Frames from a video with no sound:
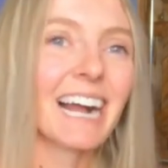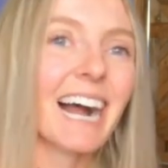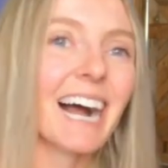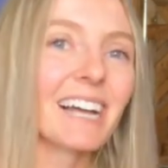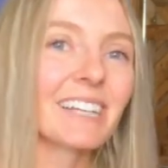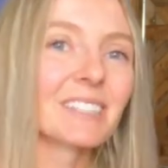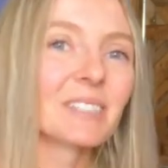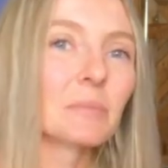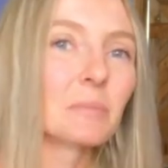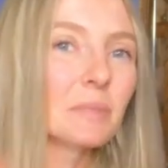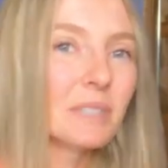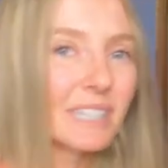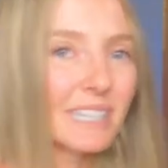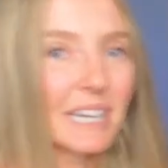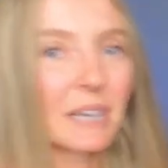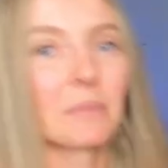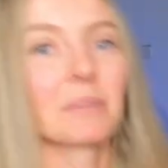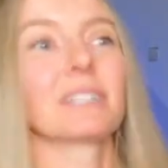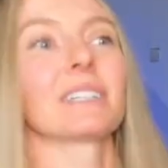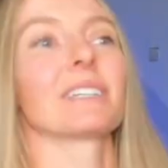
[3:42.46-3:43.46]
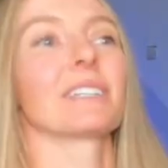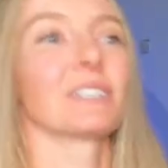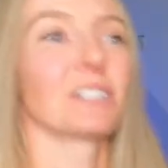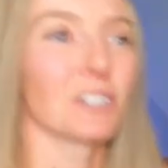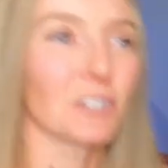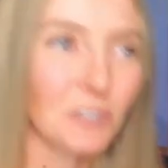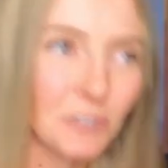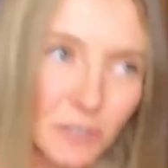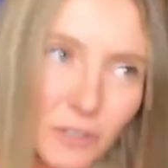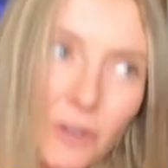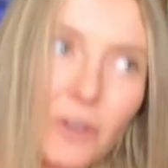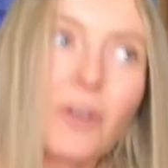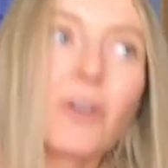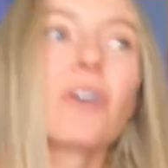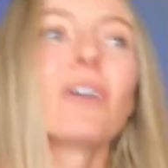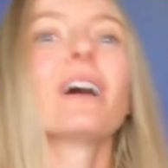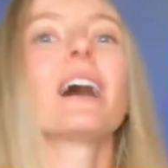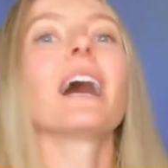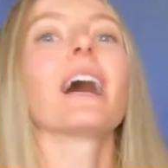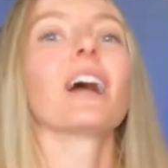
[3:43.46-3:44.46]
us being able to
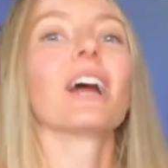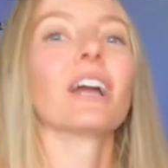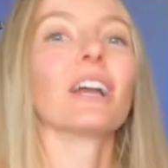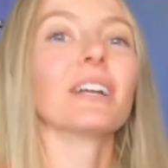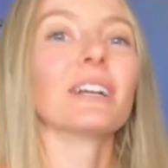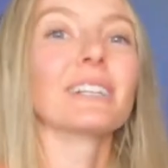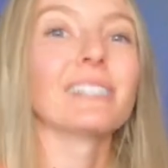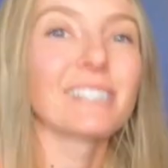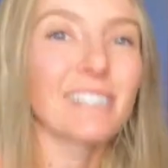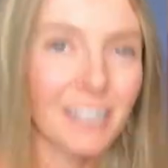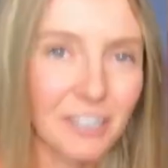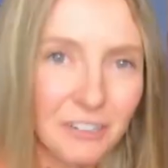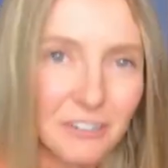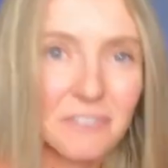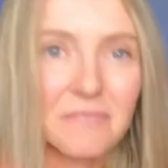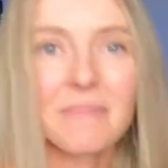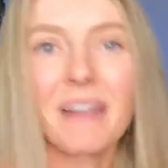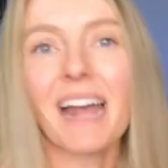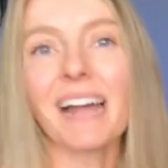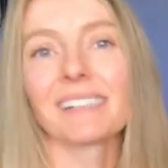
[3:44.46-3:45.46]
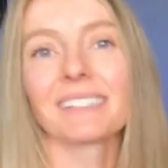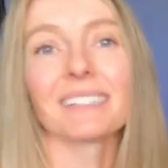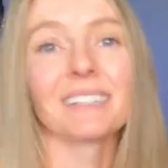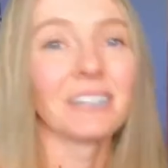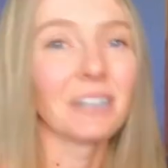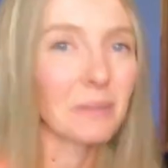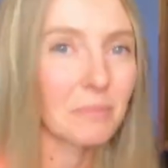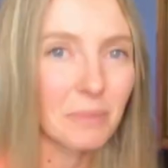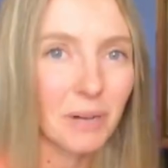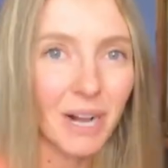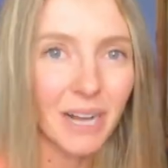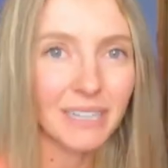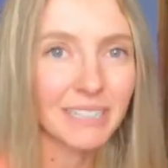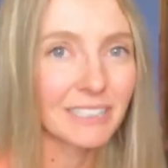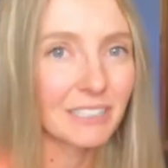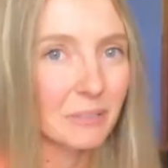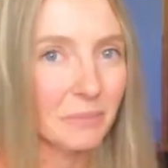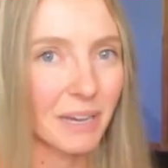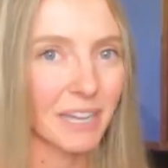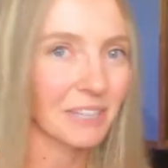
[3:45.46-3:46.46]
control our center of mass and our
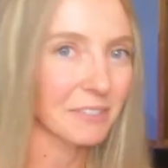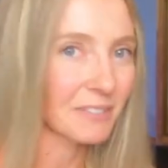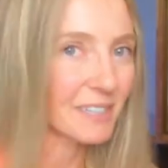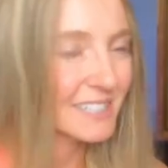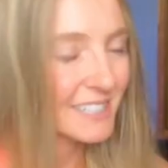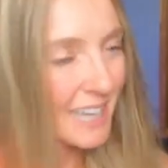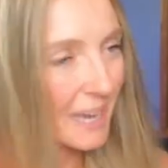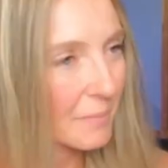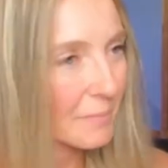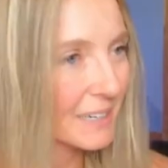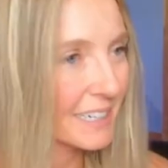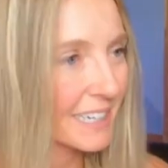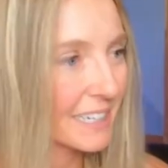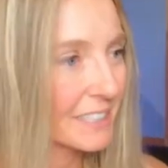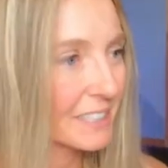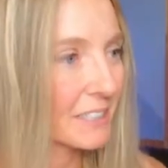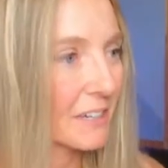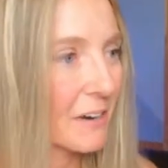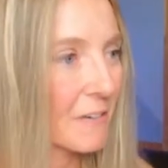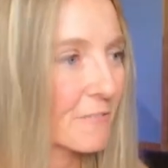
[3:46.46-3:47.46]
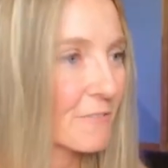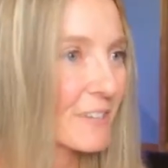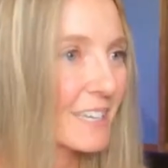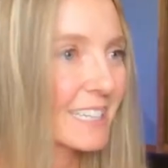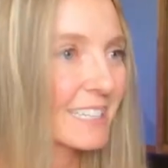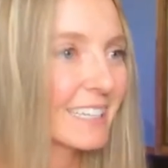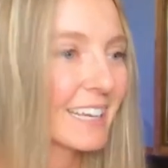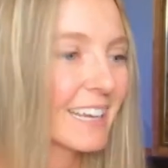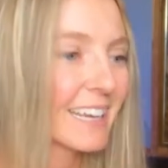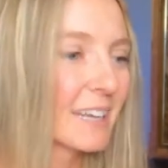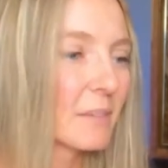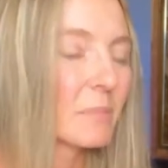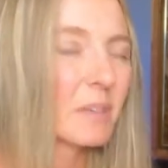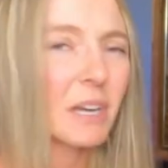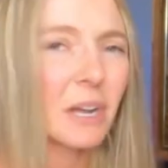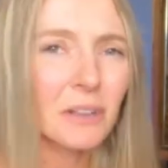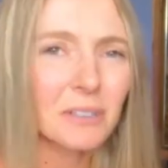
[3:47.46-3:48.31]
body no matter what's happening under our feet. But